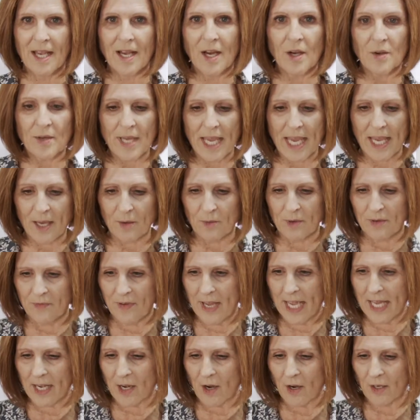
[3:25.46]
Okay, we've
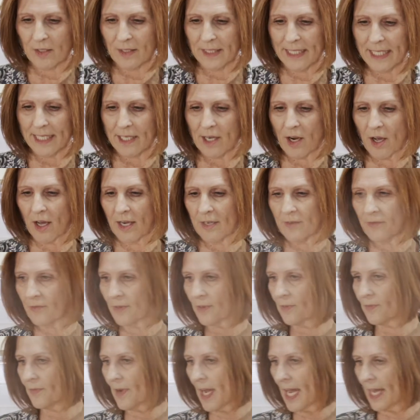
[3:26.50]
had our lid on
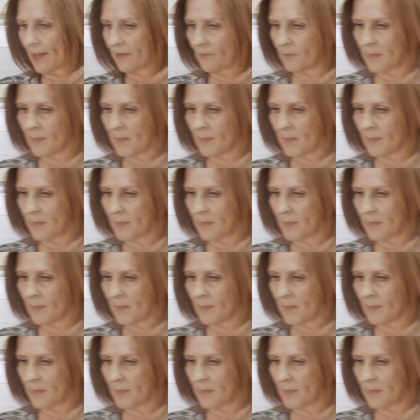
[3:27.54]
for 5